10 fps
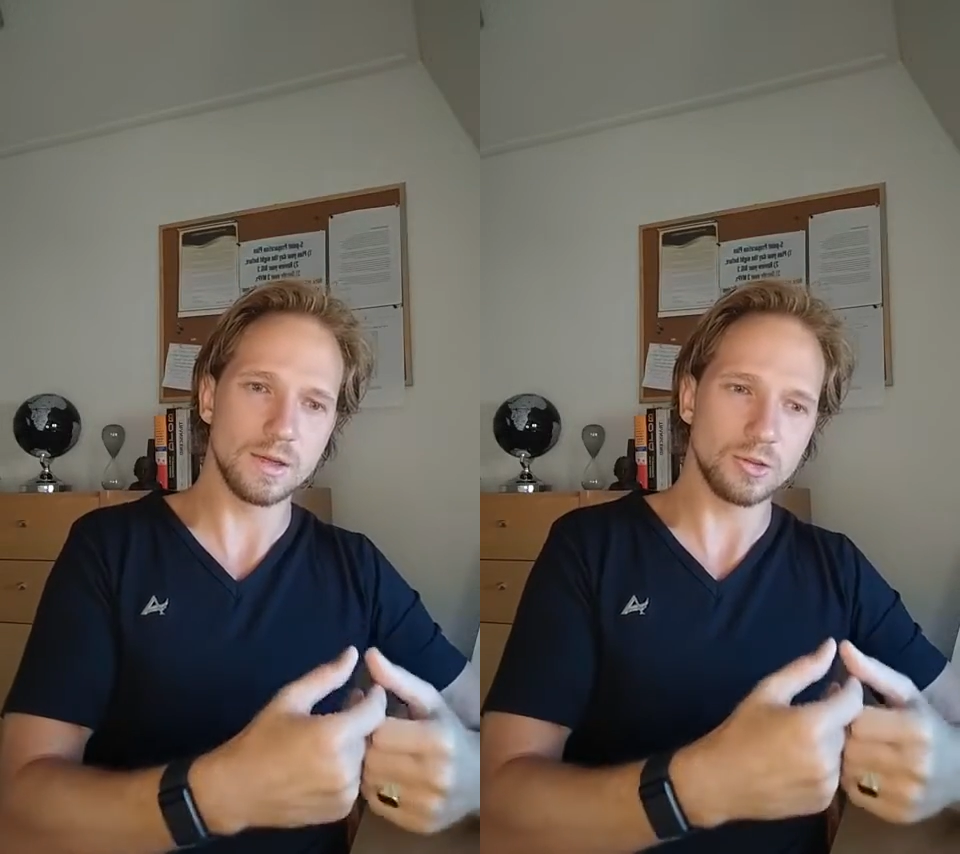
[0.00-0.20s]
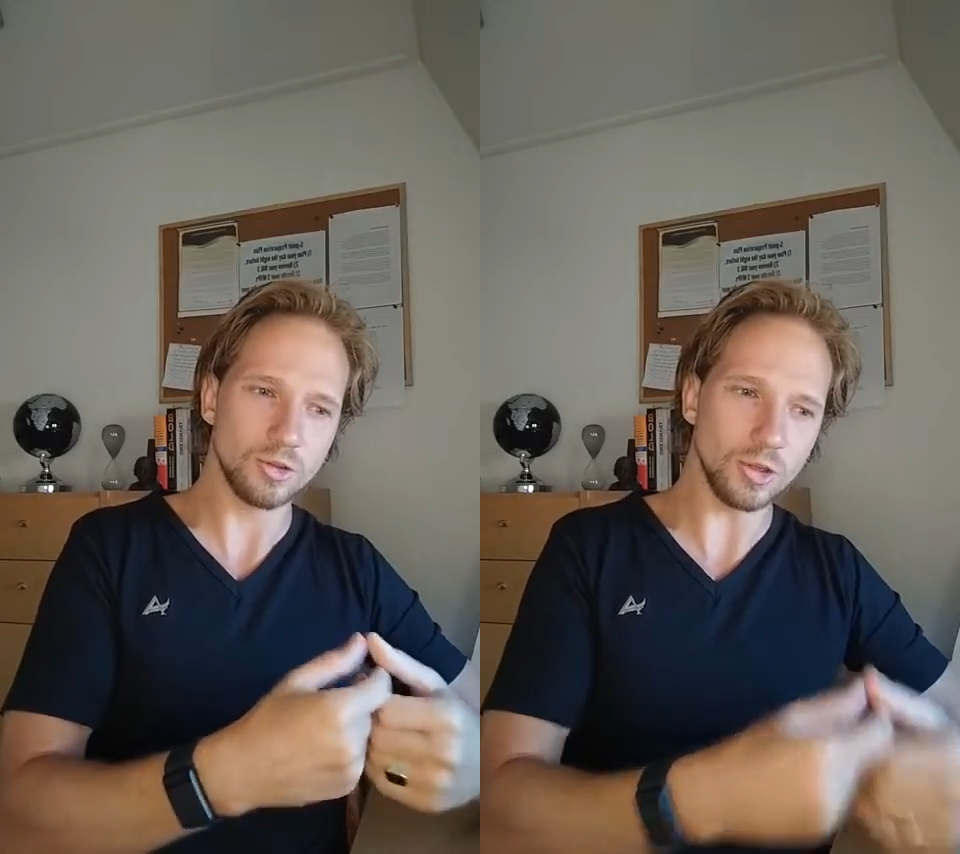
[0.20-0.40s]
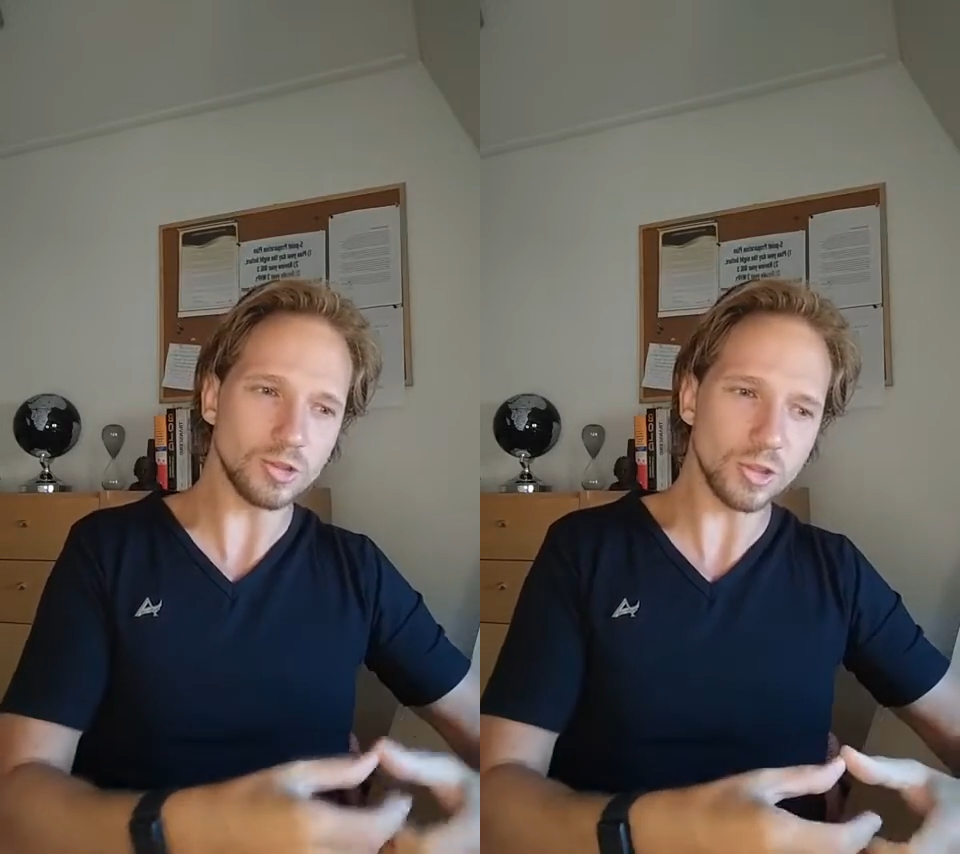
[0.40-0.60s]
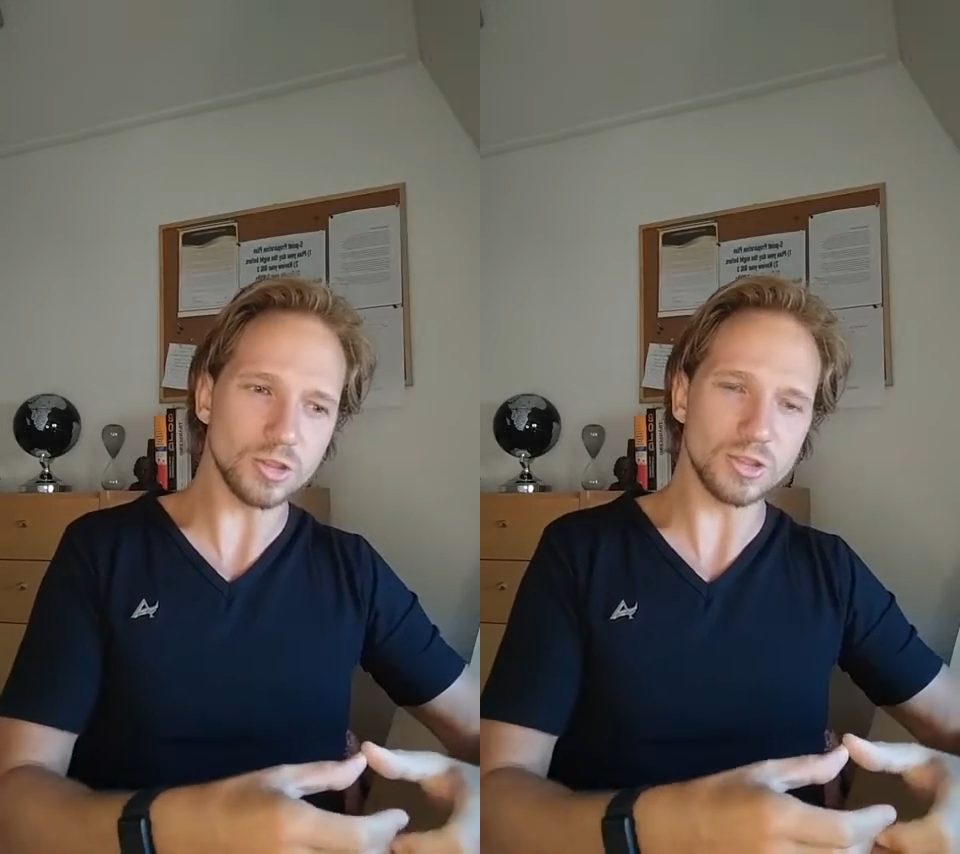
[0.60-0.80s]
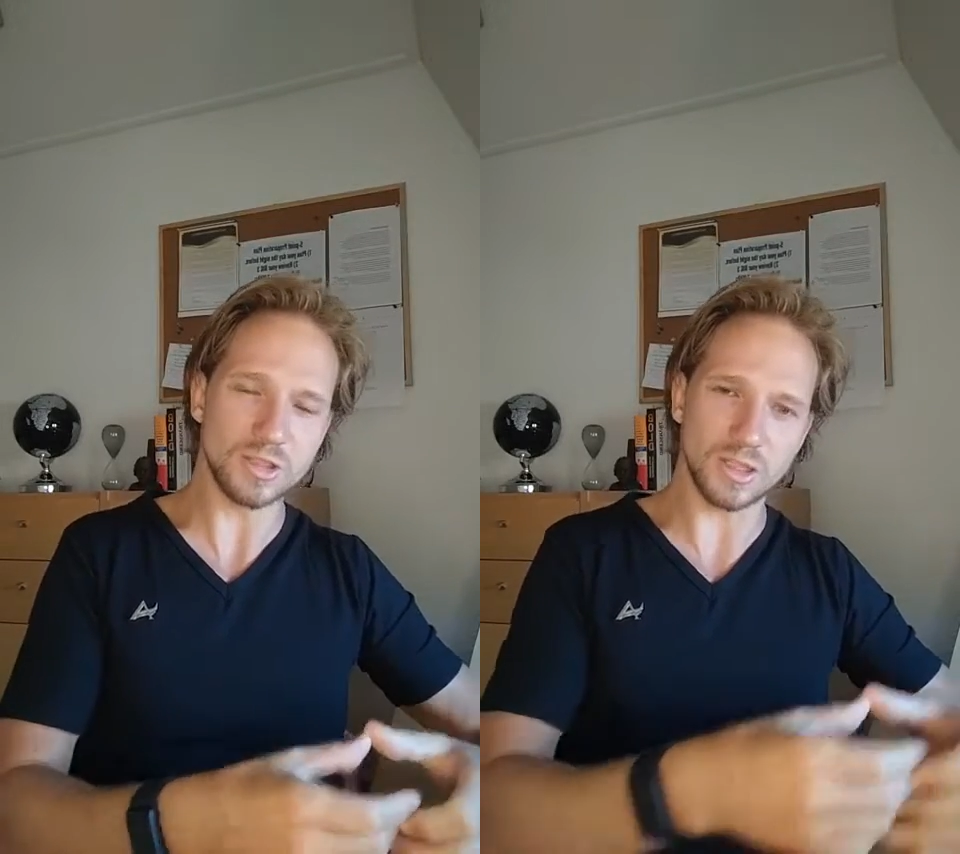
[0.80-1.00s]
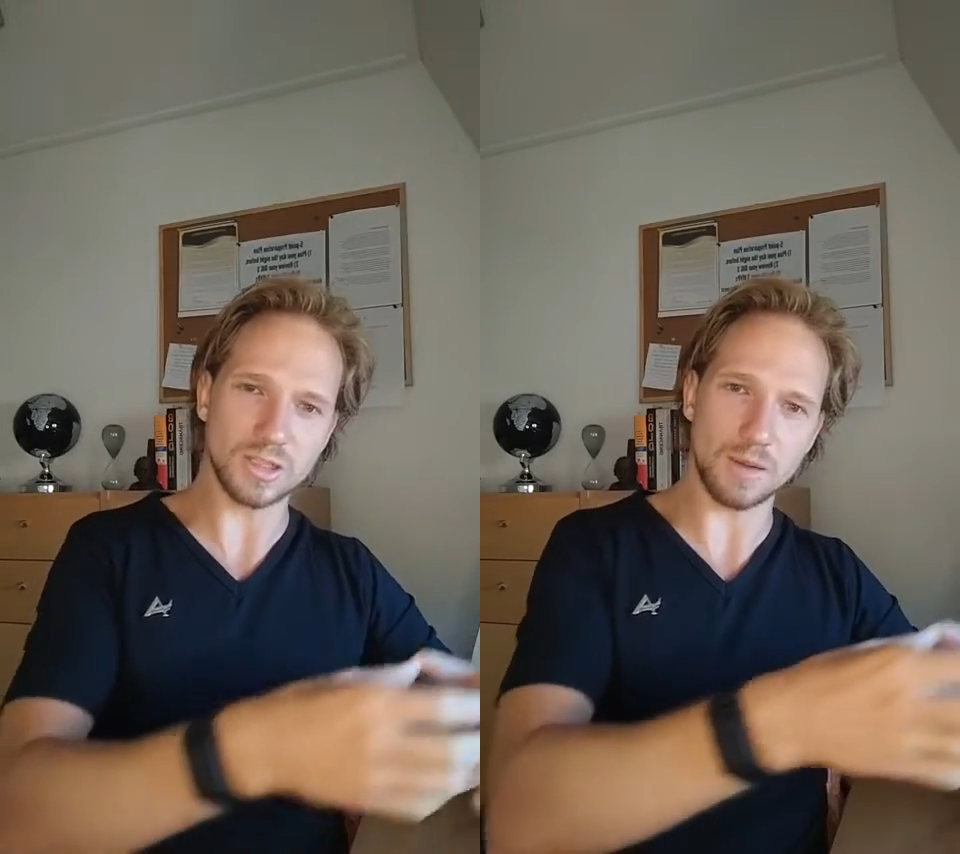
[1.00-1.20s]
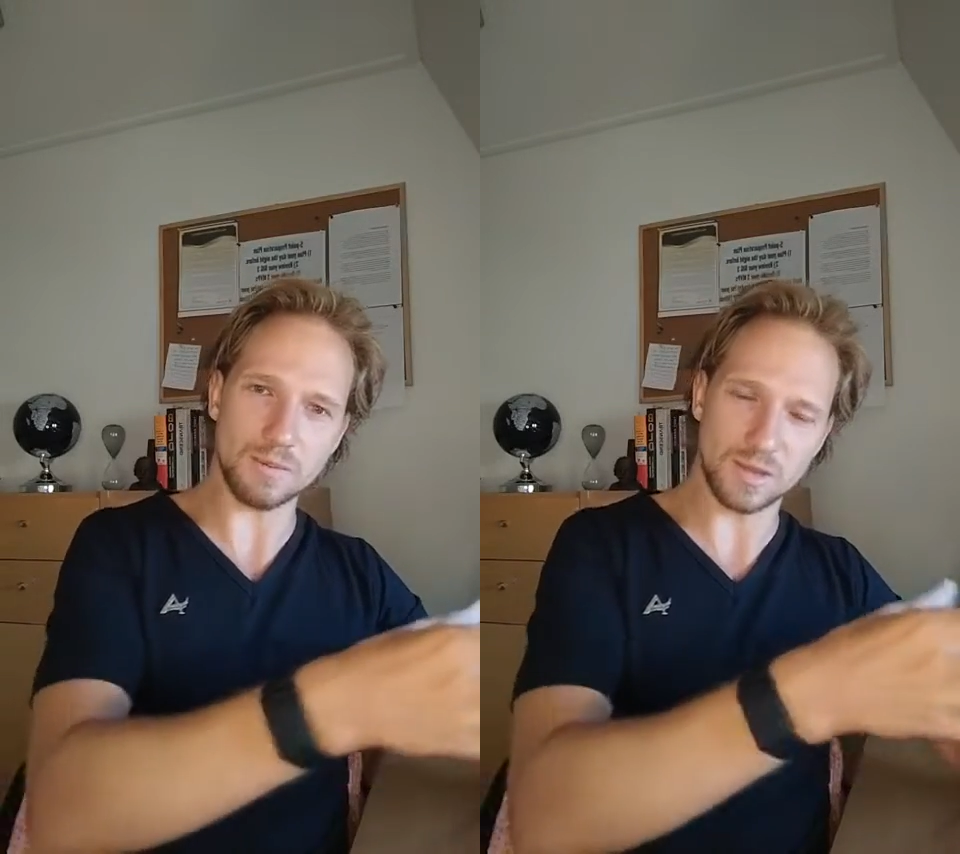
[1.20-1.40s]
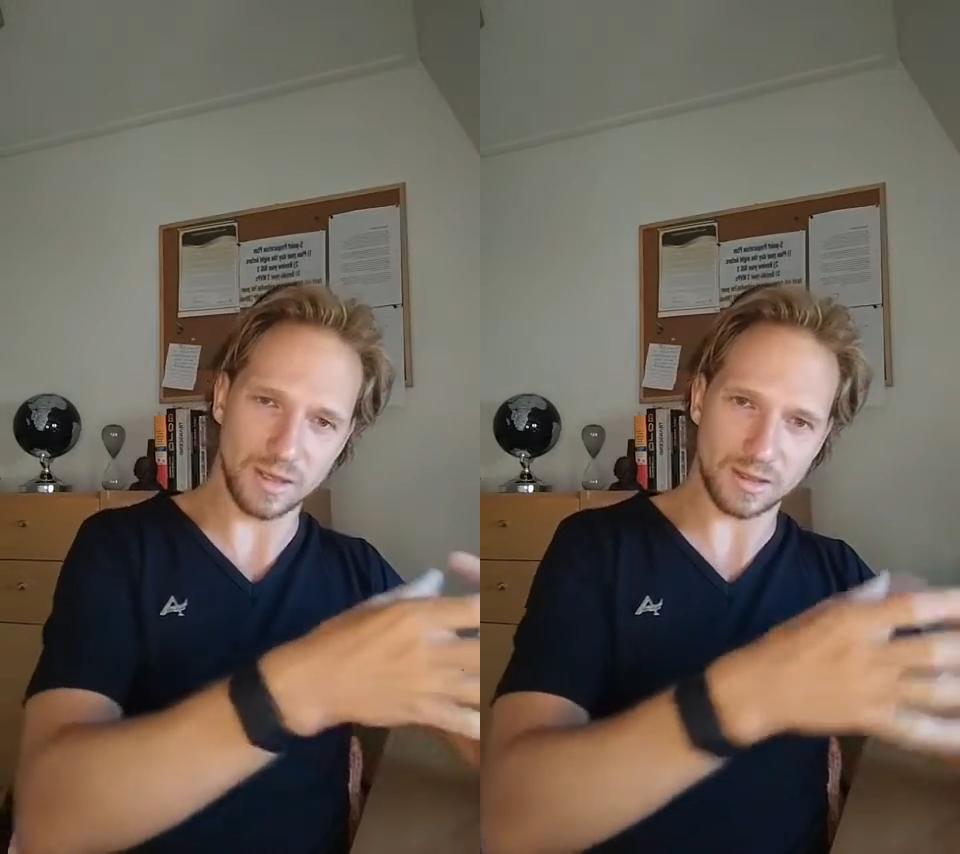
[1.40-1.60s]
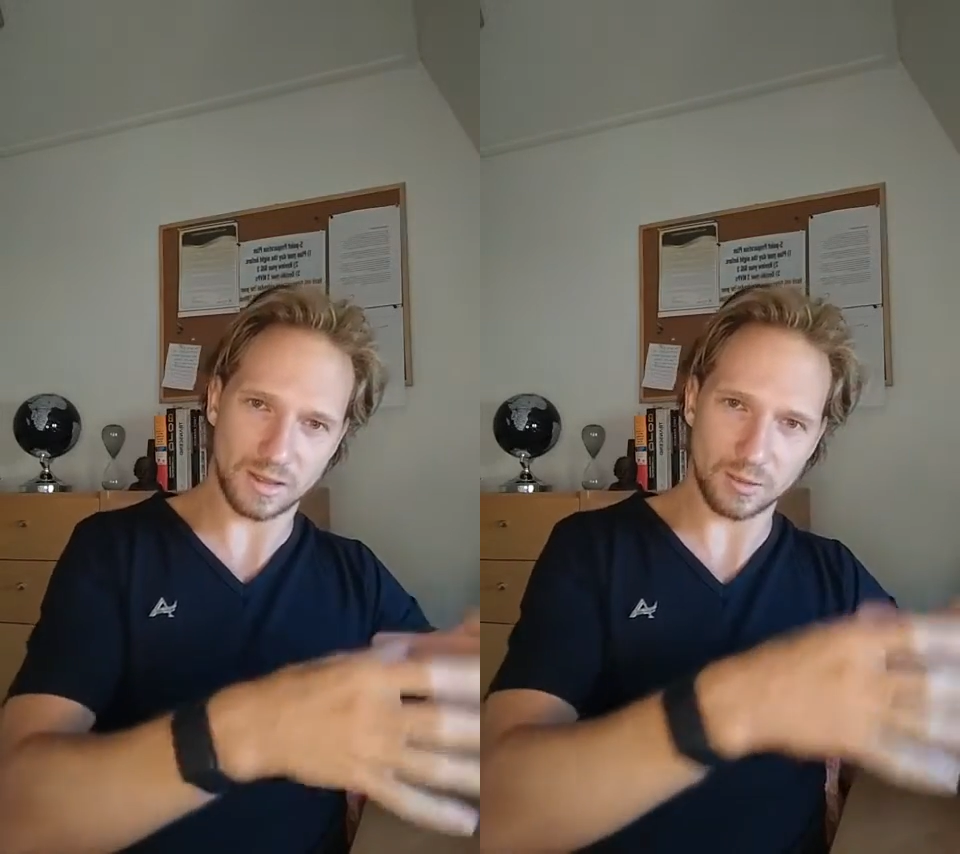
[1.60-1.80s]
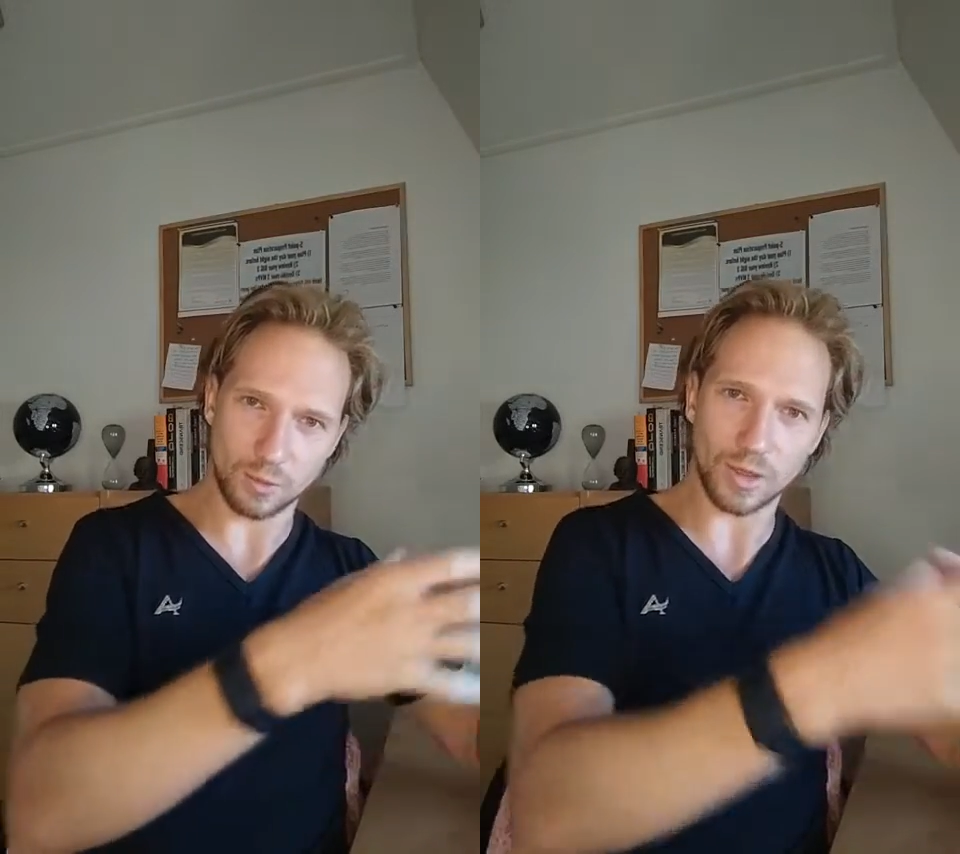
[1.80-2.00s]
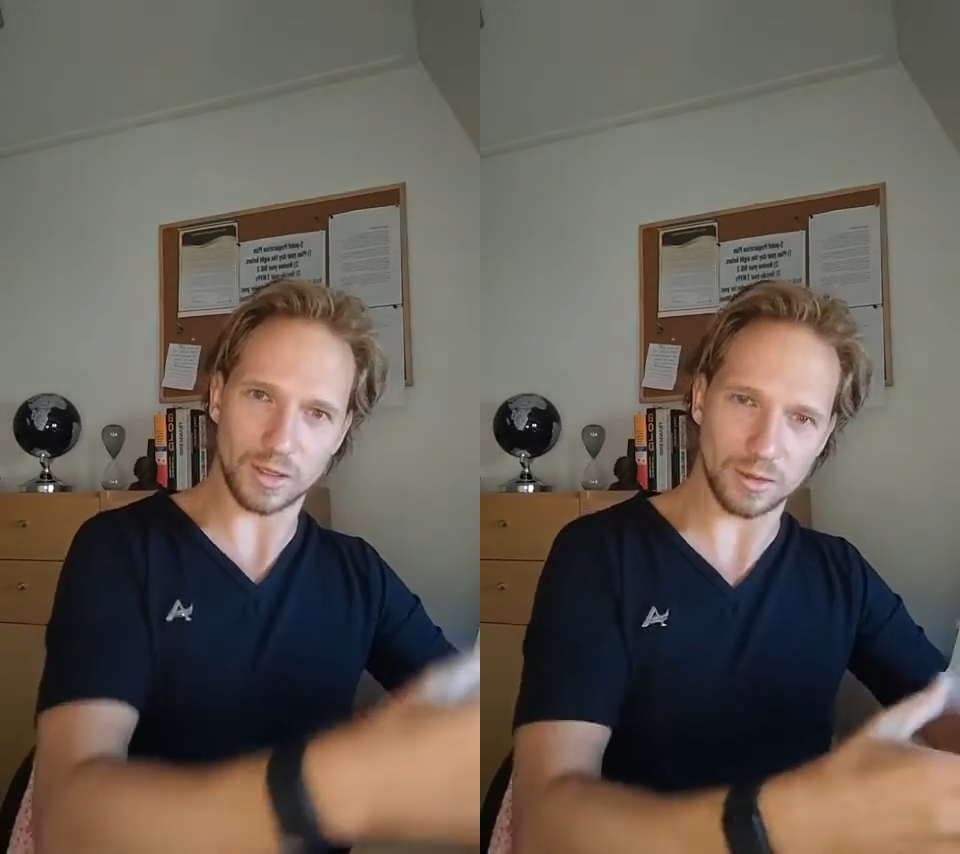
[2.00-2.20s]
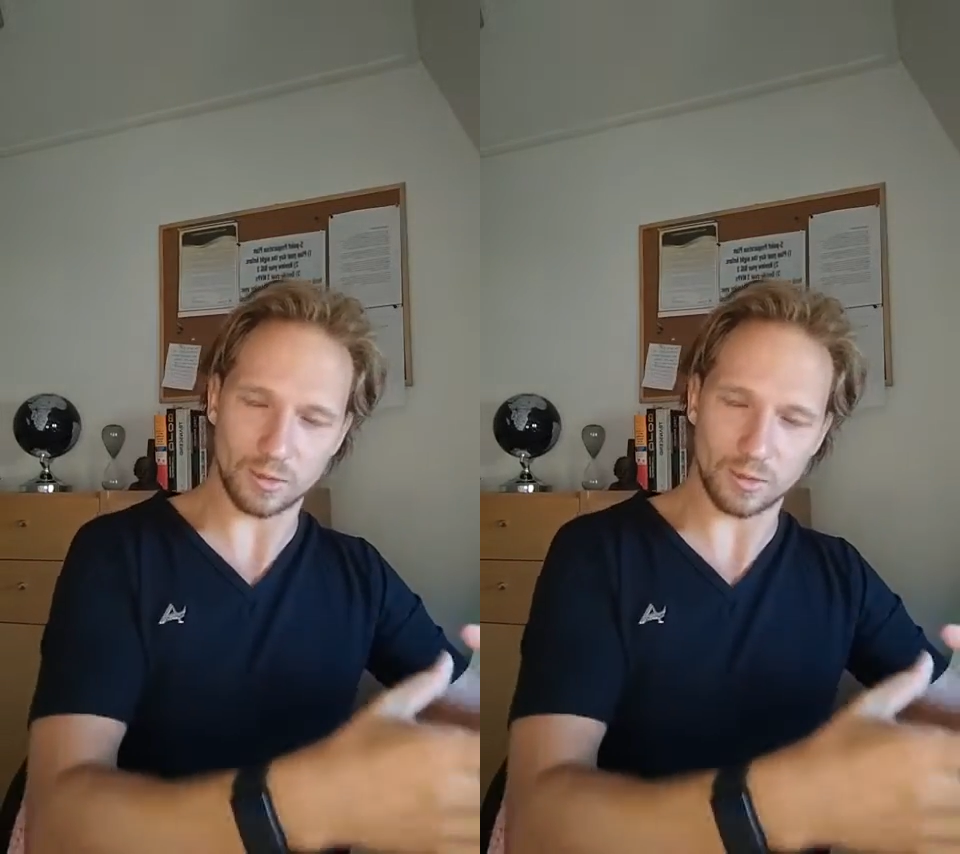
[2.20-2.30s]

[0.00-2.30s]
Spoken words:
not just that what